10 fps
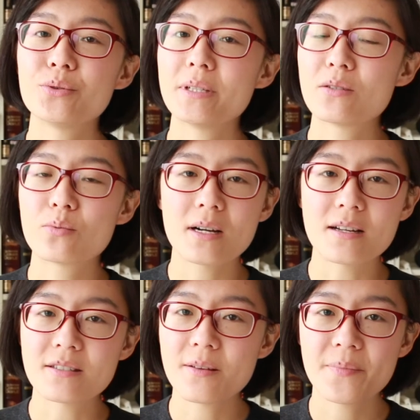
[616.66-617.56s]
his
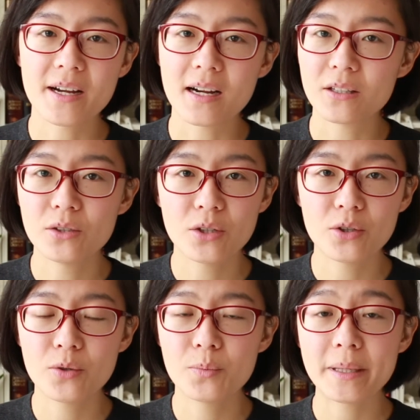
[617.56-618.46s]
words. There are
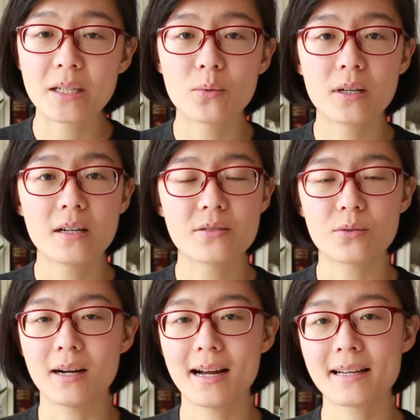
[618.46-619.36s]
no big words
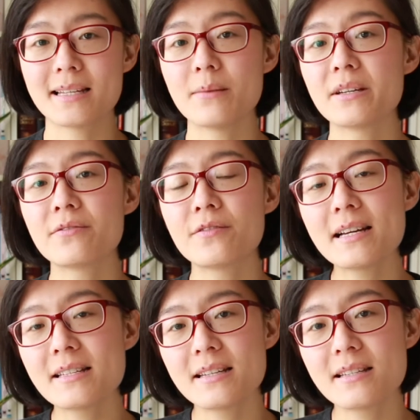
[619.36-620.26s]
or academic
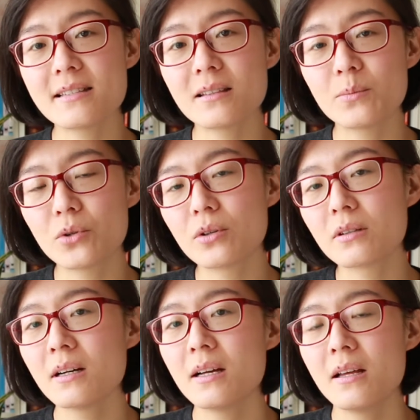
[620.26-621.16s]
phrases in the book.